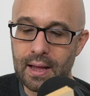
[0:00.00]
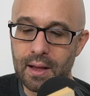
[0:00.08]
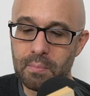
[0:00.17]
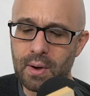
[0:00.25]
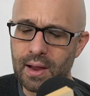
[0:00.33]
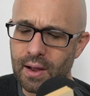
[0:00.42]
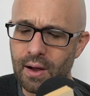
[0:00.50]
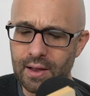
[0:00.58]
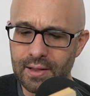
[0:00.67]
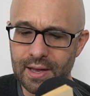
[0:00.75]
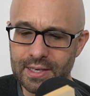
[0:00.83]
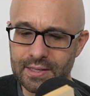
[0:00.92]
by
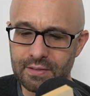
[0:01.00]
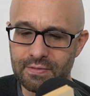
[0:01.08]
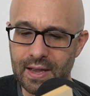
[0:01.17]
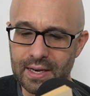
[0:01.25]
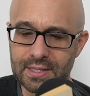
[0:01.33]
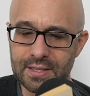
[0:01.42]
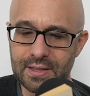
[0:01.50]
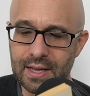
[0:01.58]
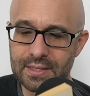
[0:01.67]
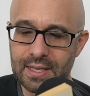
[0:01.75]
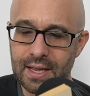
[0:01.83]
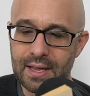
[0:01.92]
highlighting the fact that